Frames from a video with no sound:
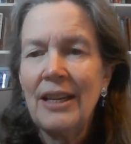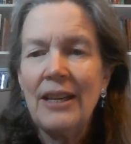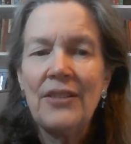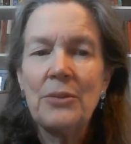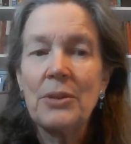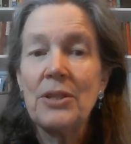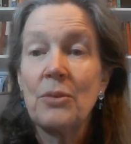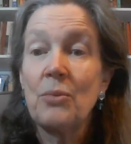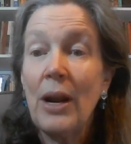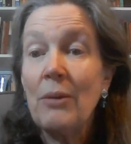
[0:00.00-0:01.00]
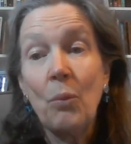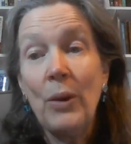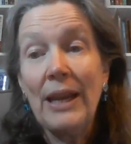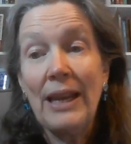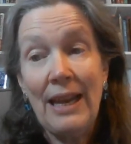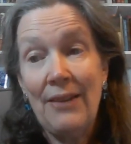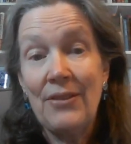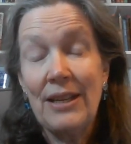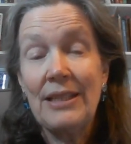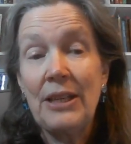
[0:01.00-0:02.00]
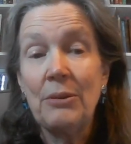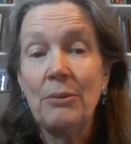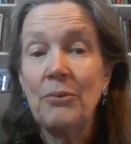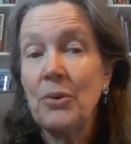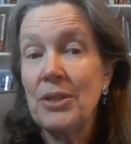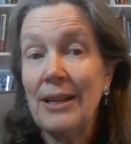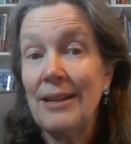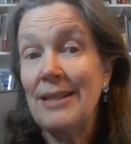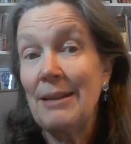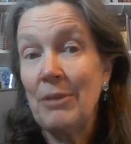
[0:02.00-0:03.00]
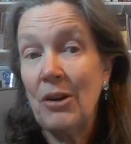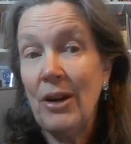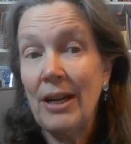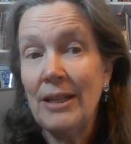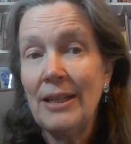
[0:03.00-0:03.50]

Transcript: if this was a right-wing advocacy group forcing out a Democrat.